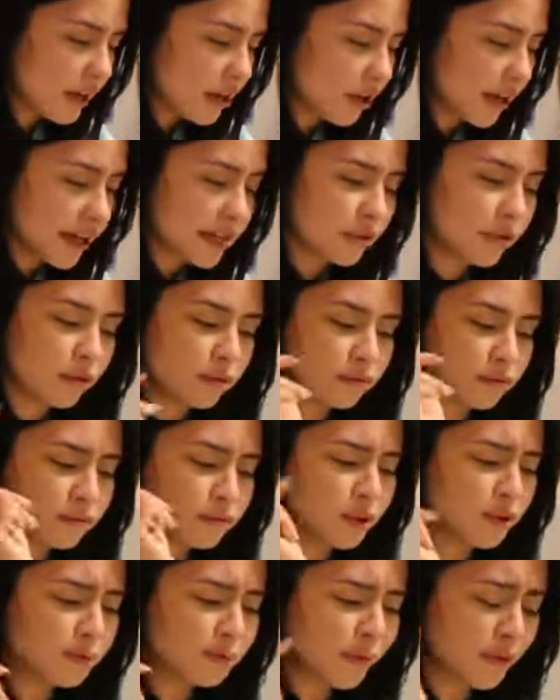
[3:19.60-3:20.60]
okay, so
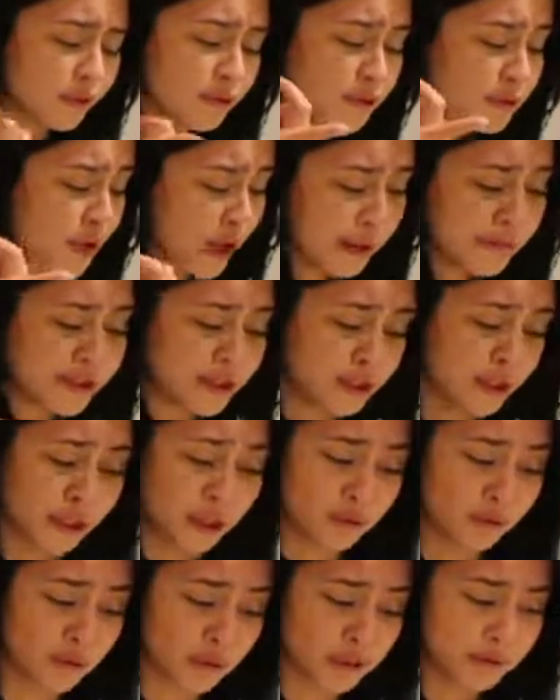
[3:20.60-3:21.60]
both of their names are
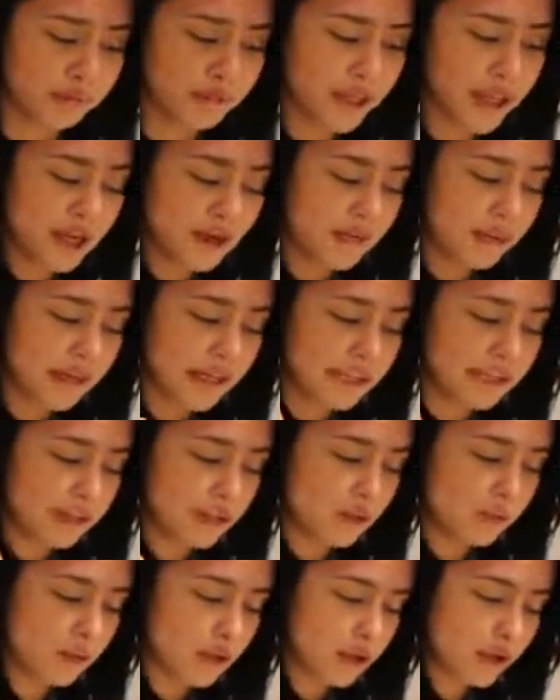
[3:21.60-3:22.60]
Gilbert, but it's
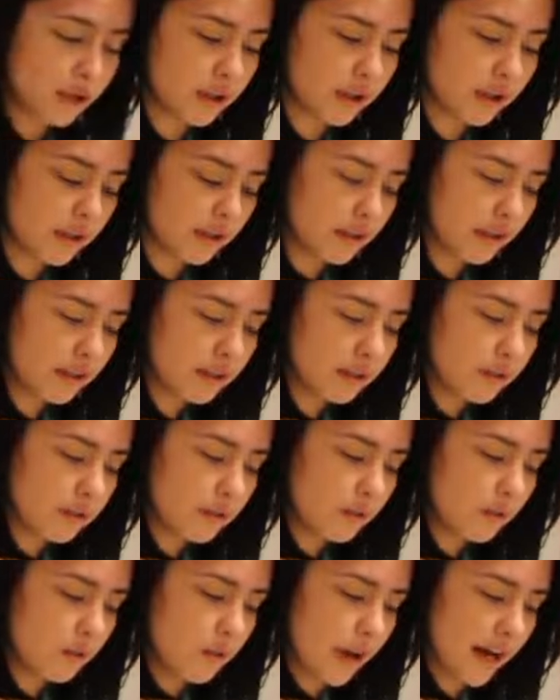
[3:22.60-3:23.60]
Gilbert
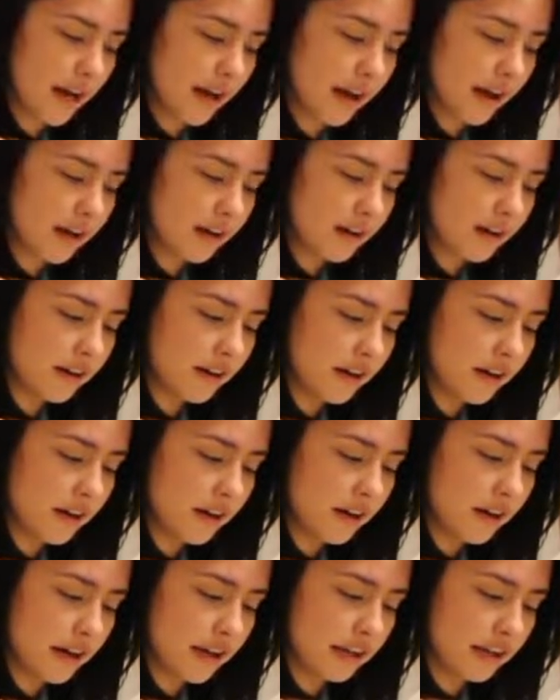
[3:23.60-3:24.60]
Guerra
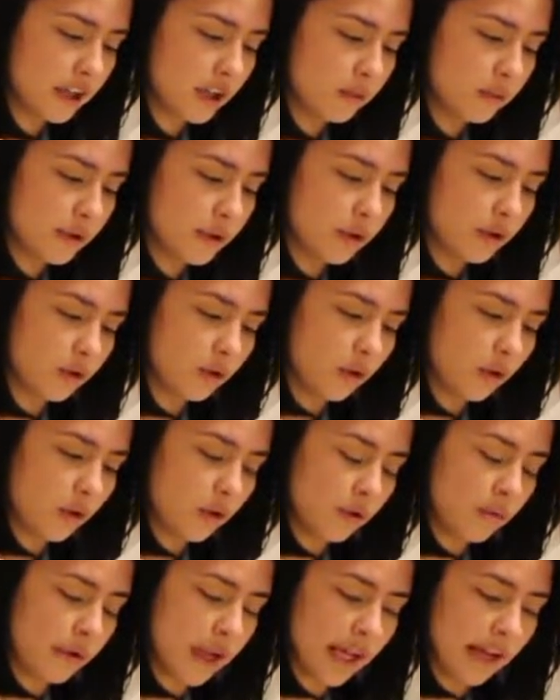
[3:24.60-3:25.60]
and Gilbert
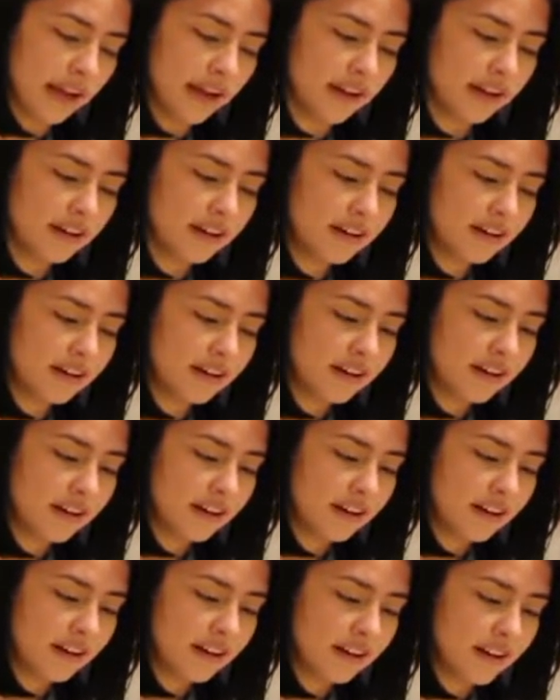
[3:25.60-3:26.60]
Orbea.
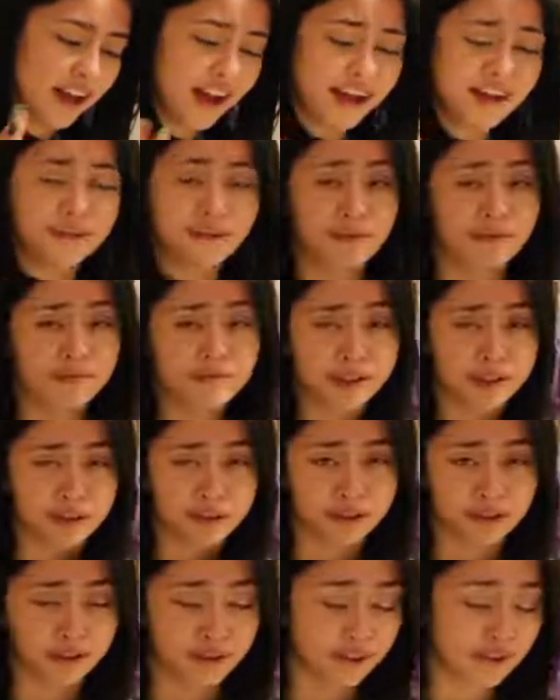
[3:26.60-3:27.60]
I don't know if I'm saying
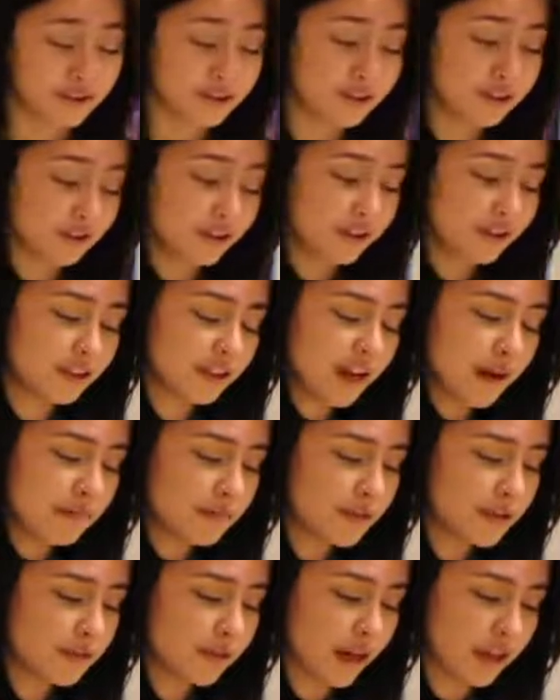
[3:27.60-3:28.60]
their
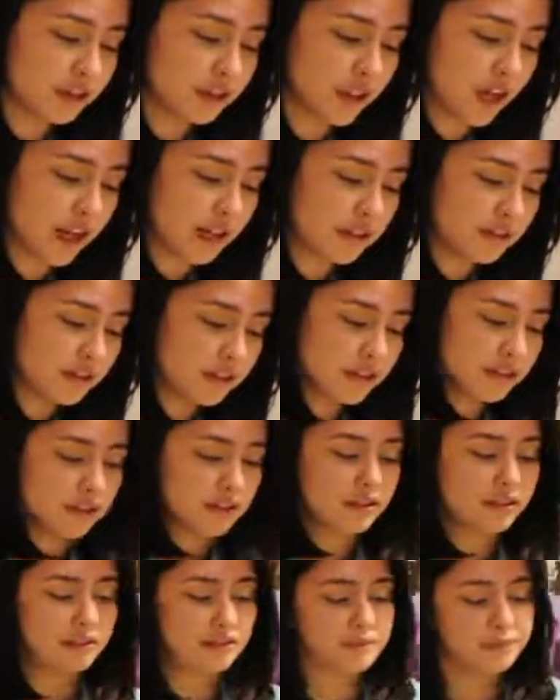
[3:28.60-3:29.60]
names correct or not.
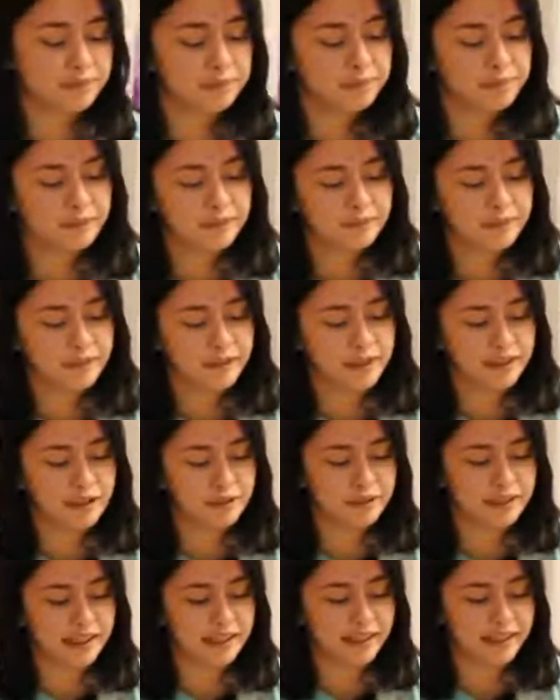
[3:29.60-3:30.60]

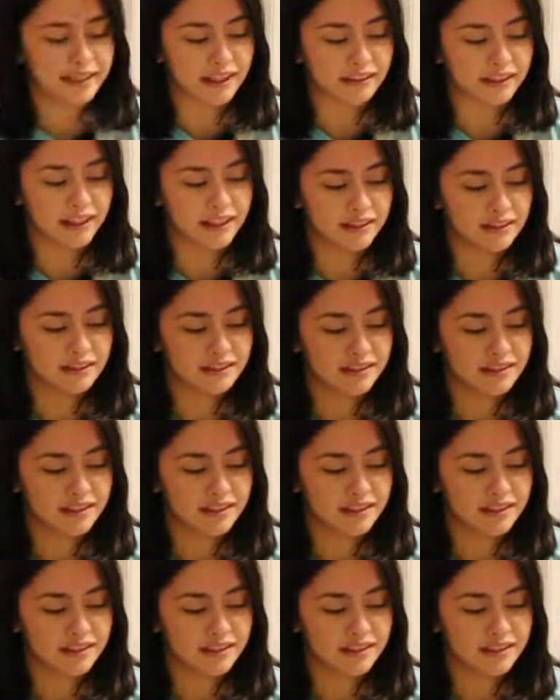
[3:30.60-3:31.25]
You would say it like that, right?